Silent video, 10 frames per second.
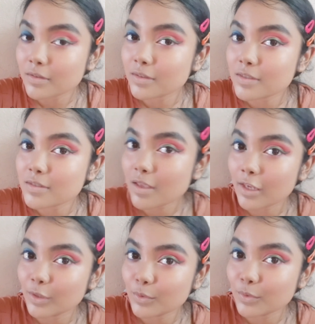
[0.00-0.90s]
This
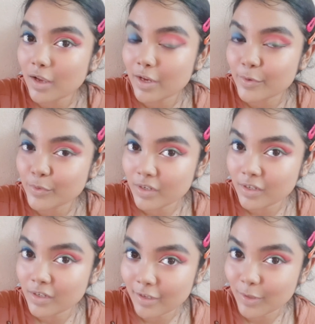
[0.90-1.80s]
eye look I really
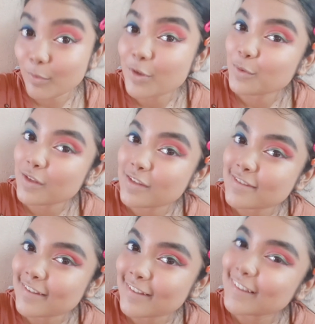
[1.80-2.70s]
like. What do you guys
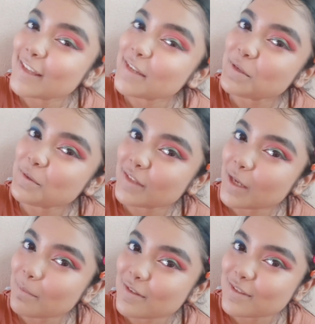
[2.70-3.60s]
think? Let me know in the
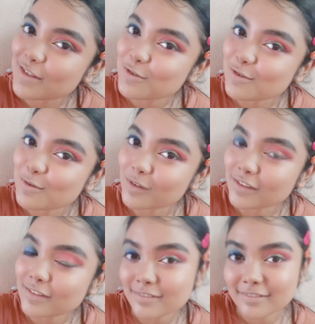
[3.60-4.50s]
comment section,
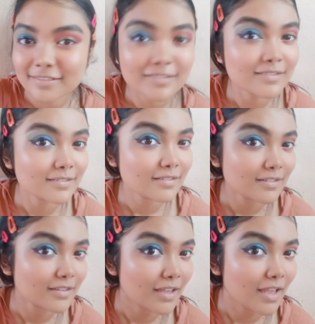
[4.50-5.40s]
okay?
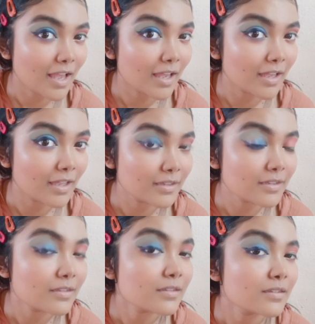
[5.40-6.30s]

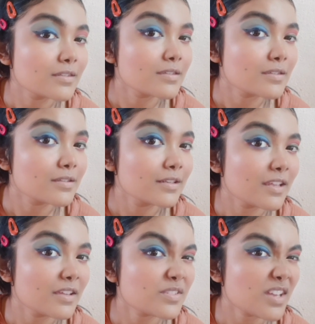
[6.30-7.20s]
And this is the
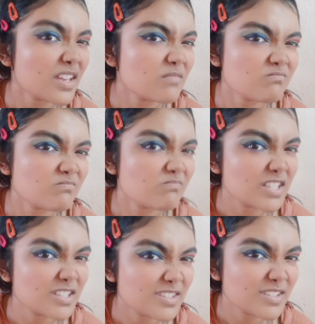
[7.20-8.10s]
left eye.
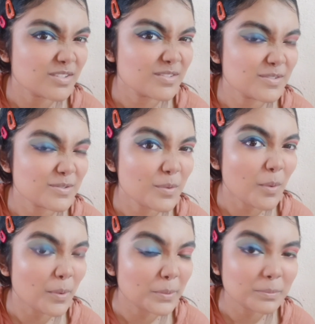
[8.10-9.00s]
It's so
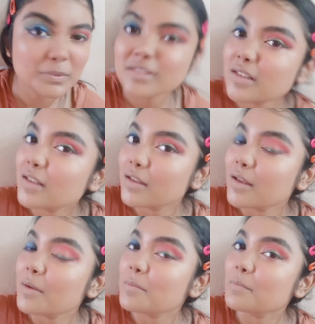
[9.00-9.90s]
horrible,
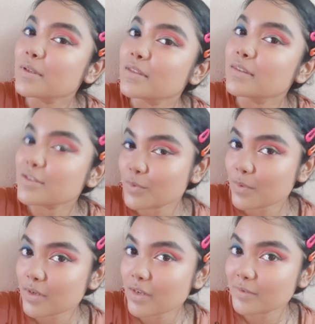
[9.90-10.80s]
but this
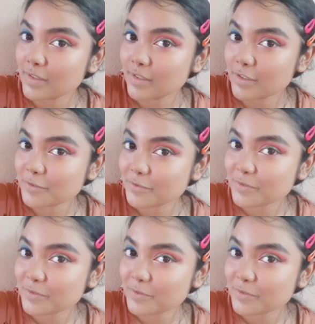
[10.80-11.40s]
one I really love.